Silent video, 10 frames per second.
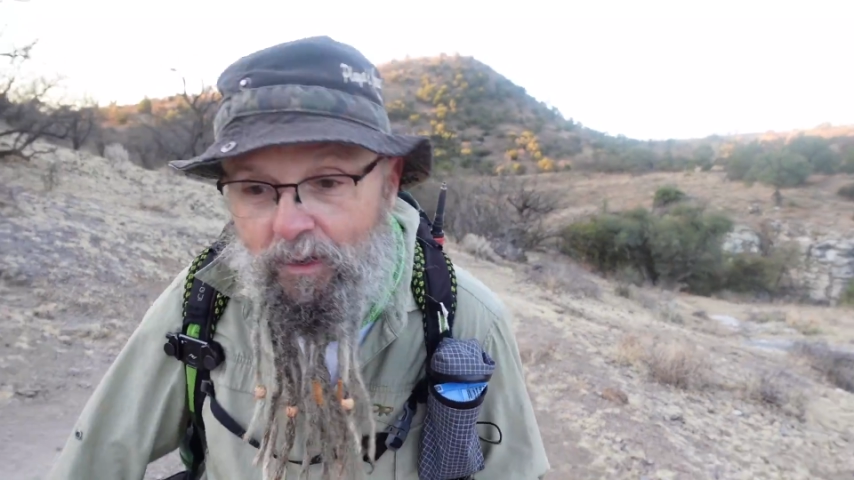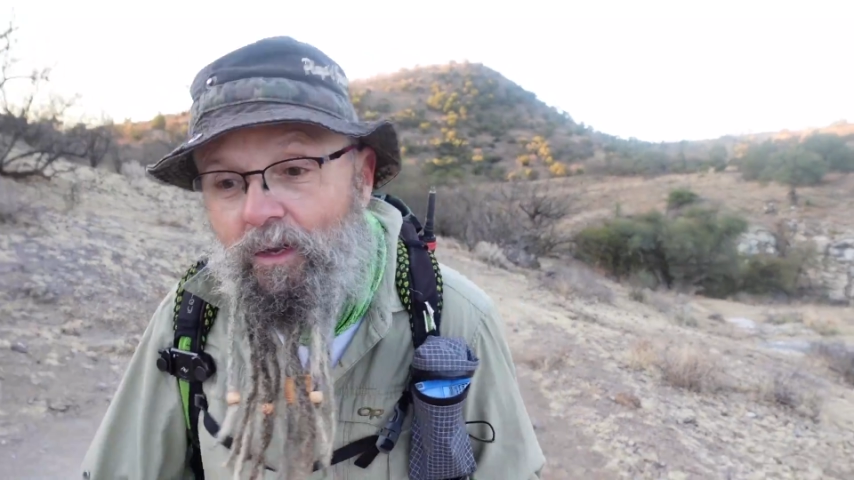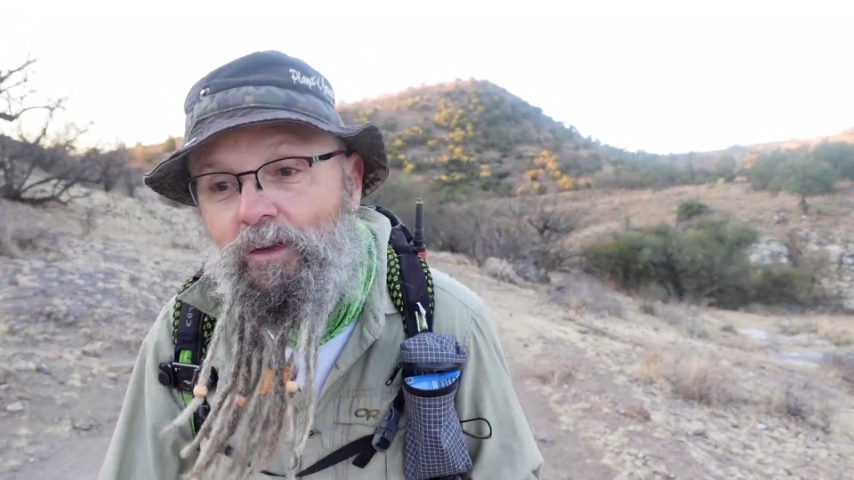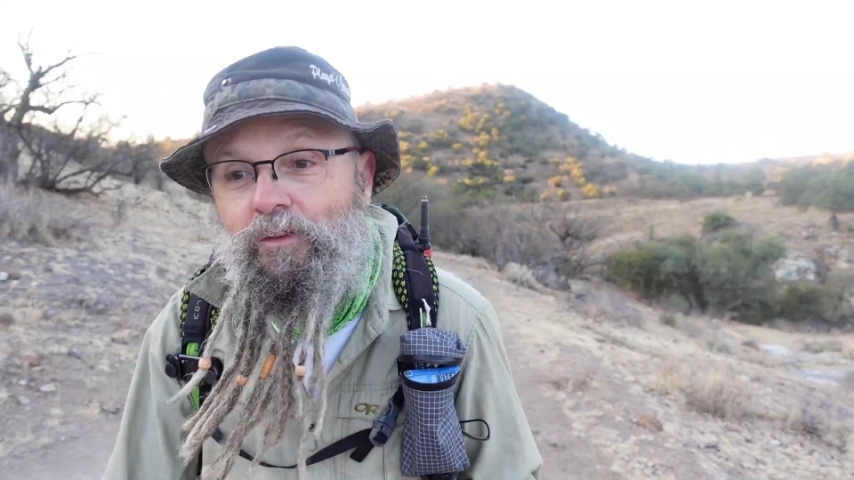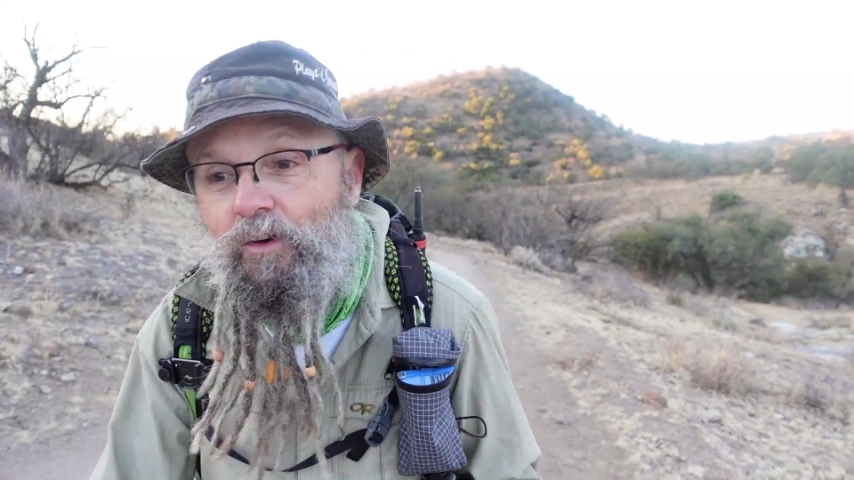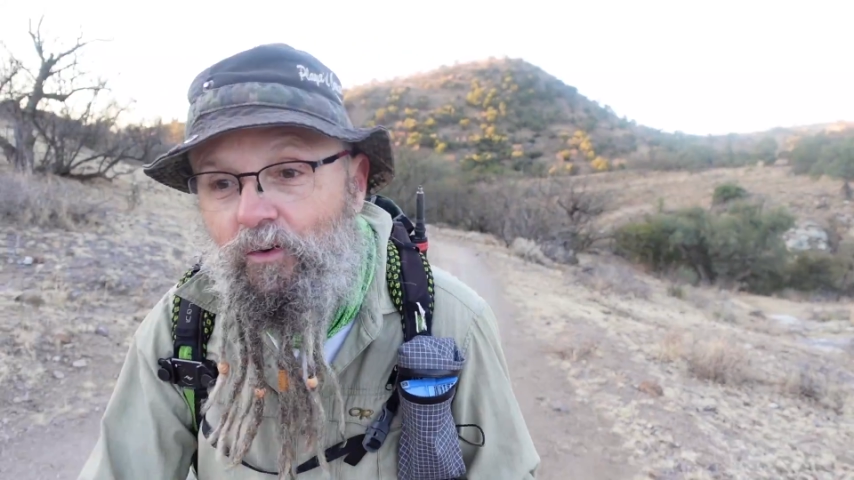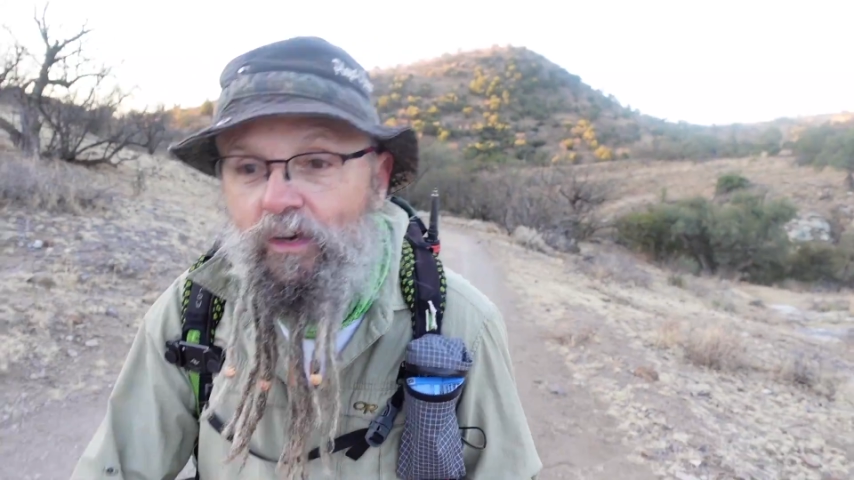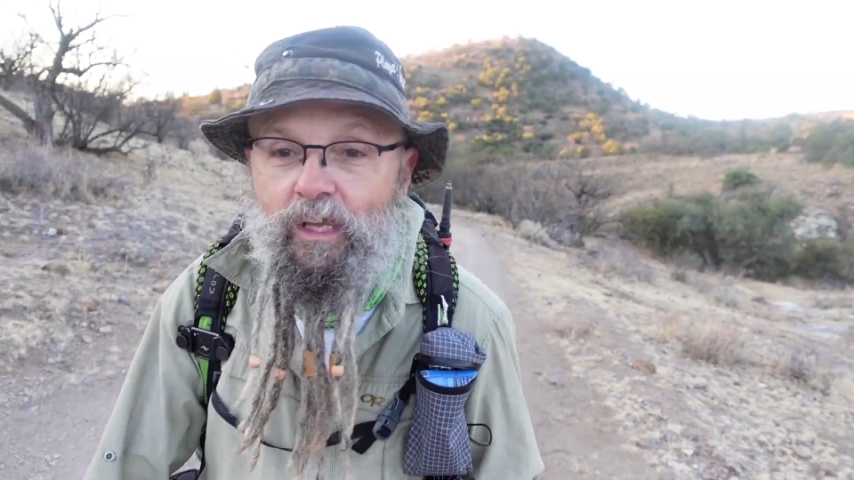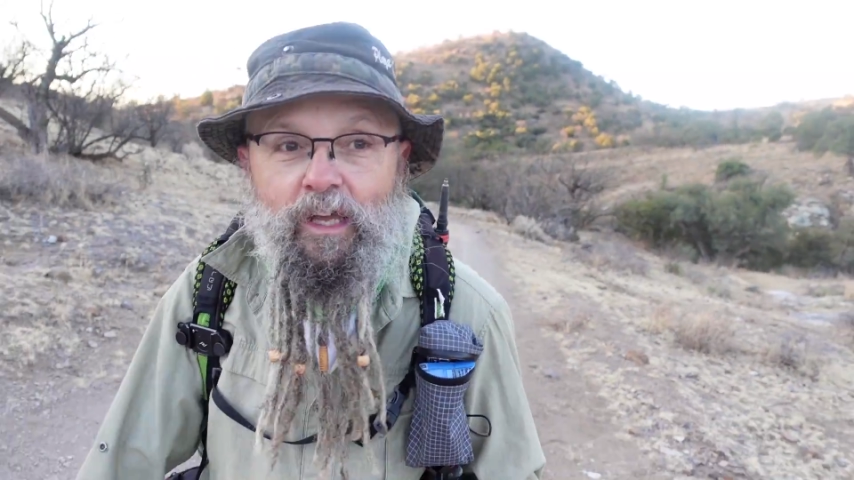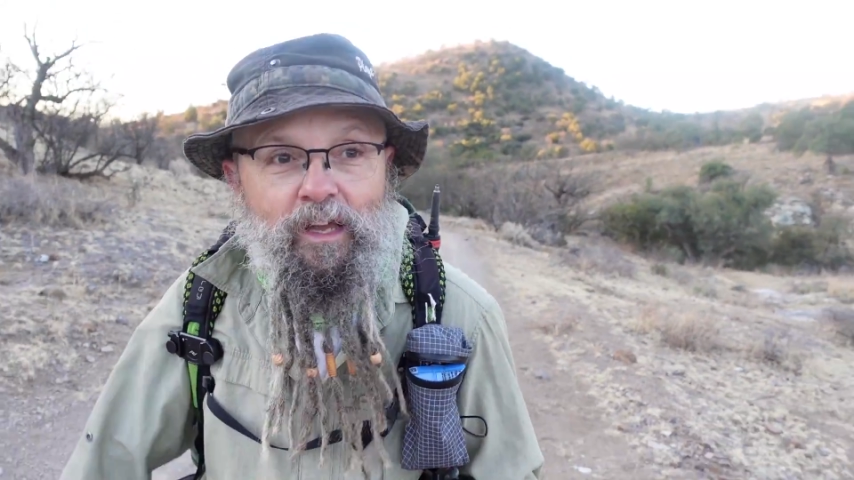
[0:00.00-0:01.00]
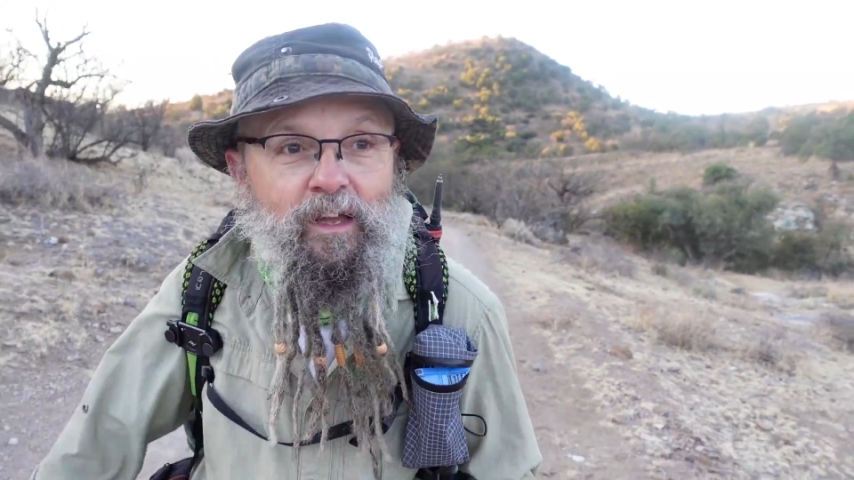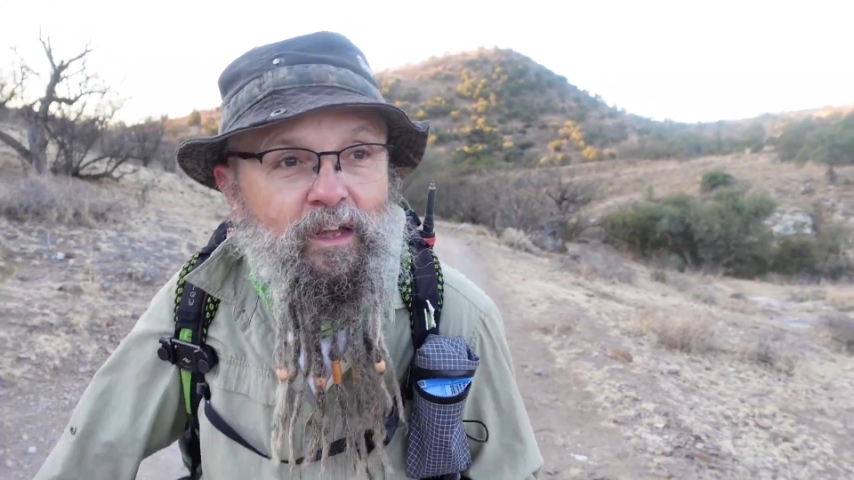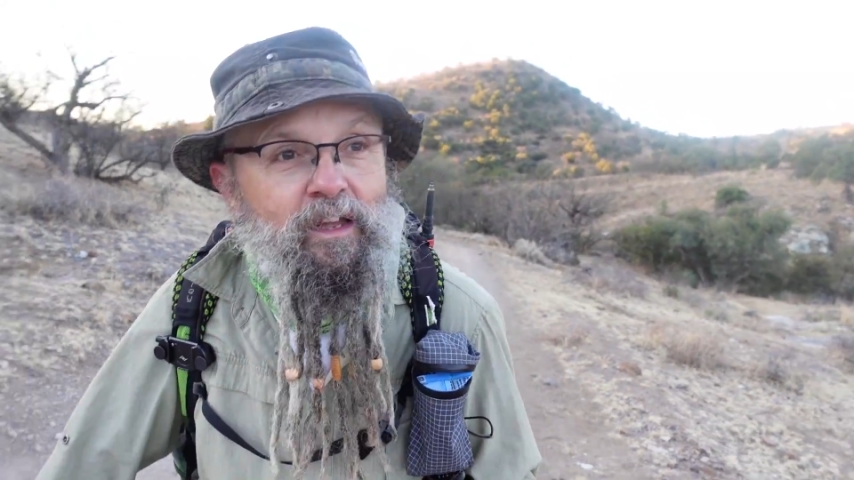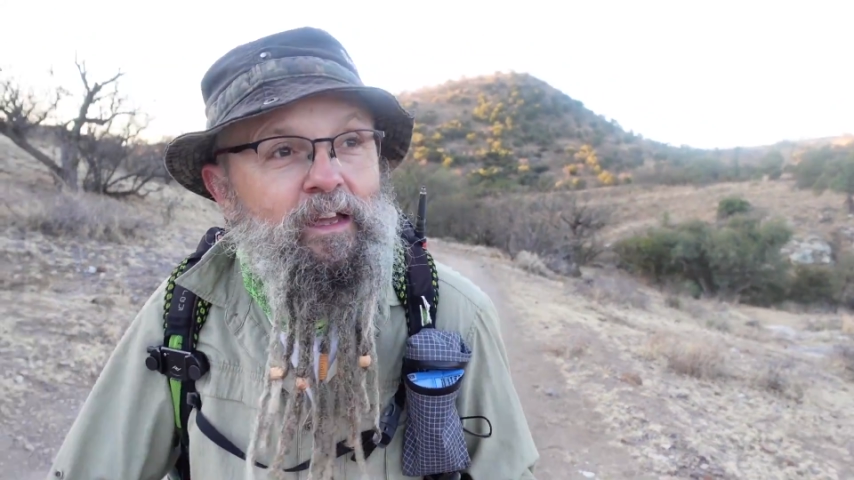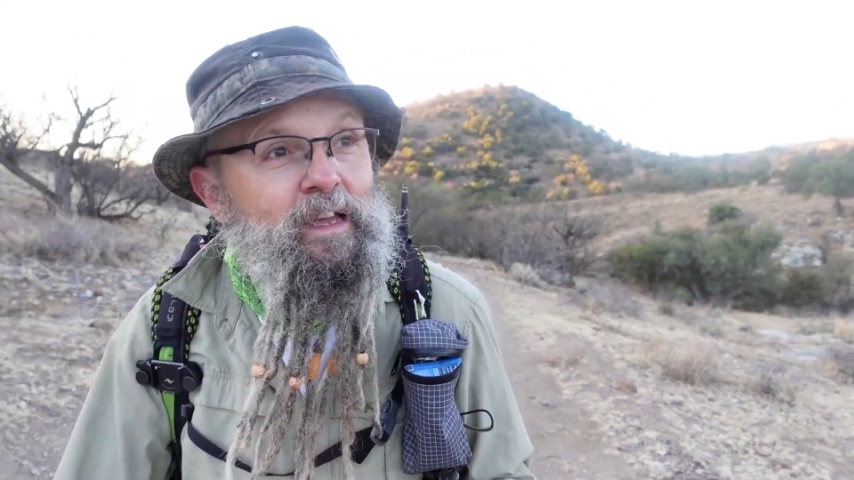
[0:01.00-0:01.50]
down the creek.
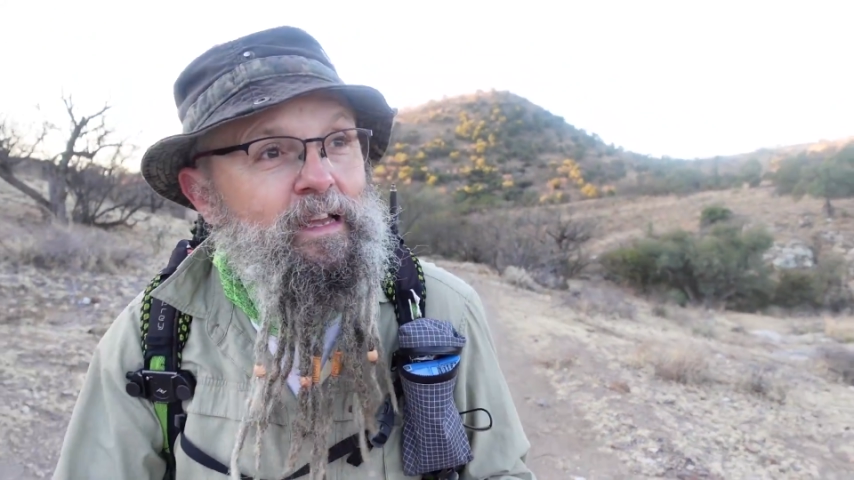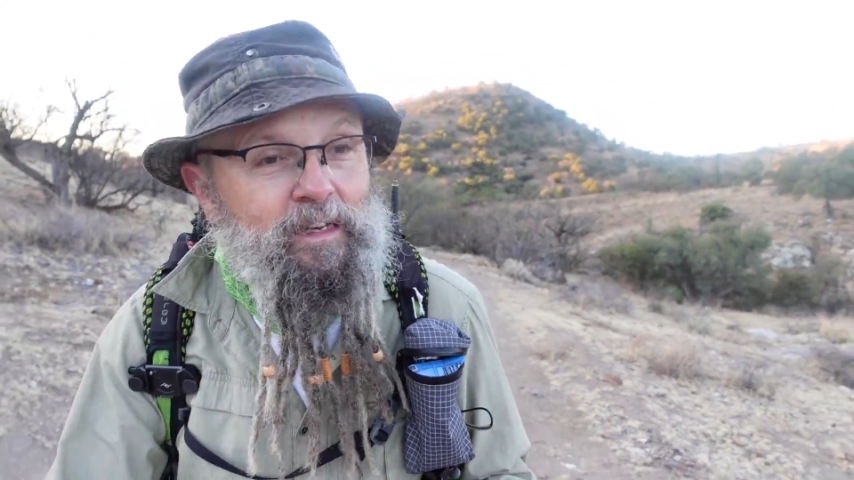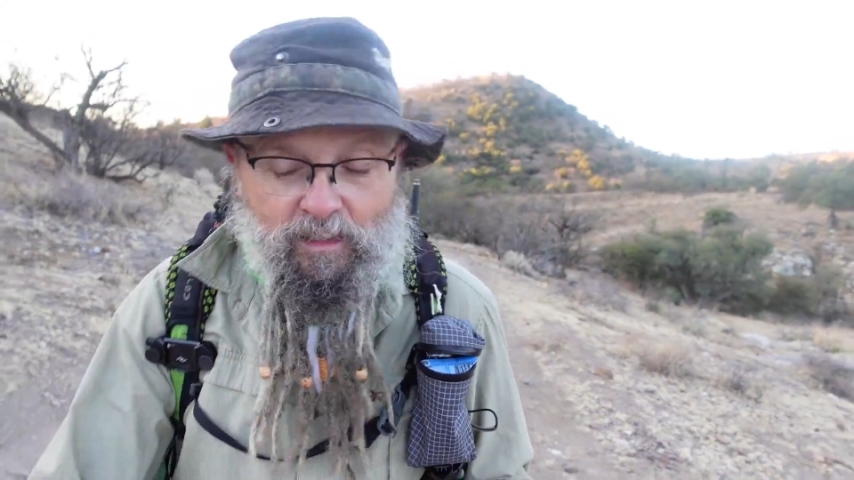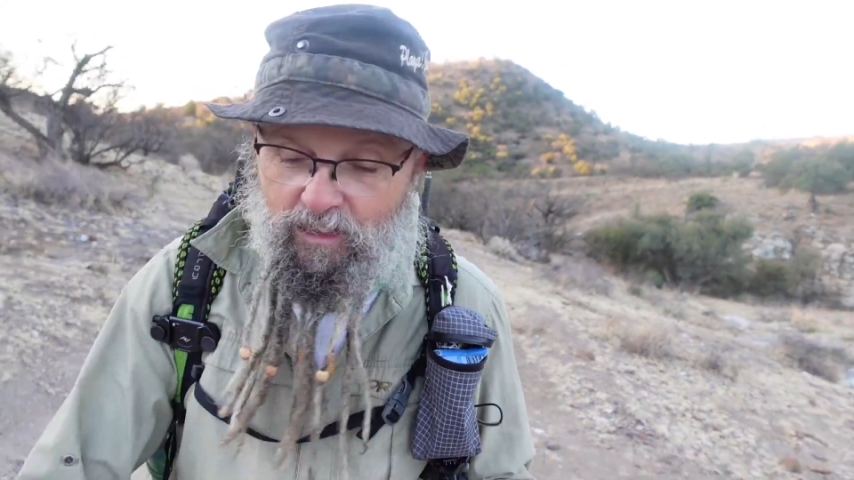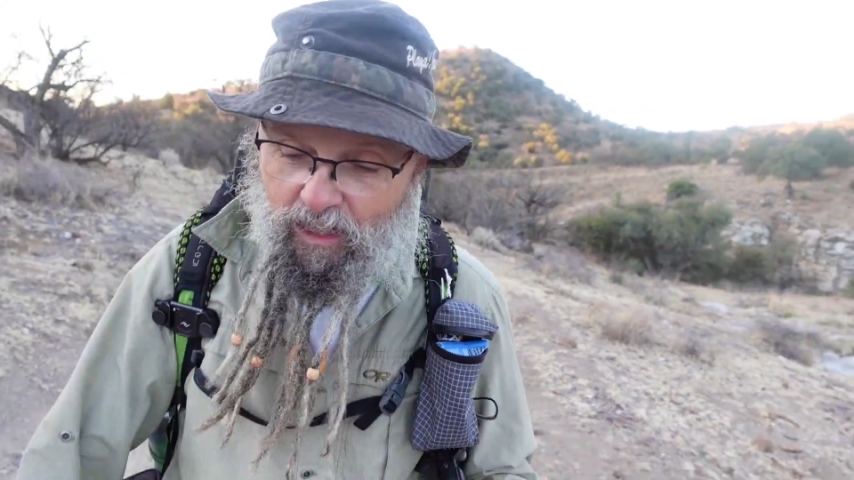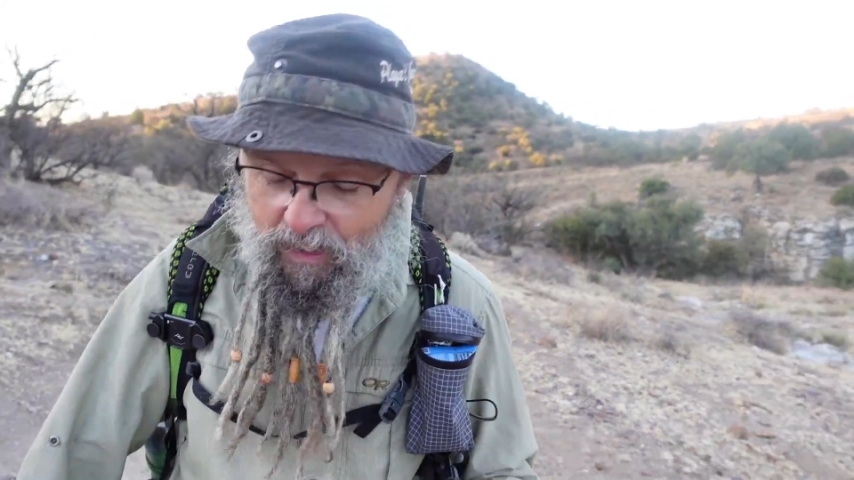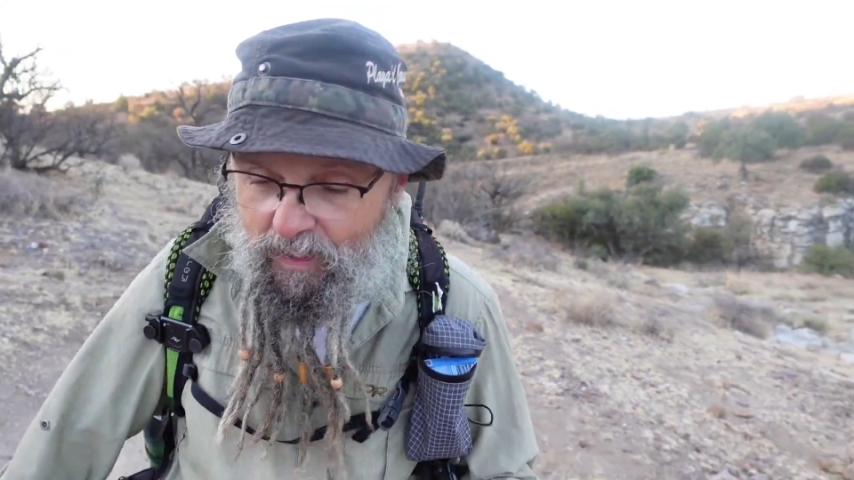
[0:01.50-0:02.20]
Not that I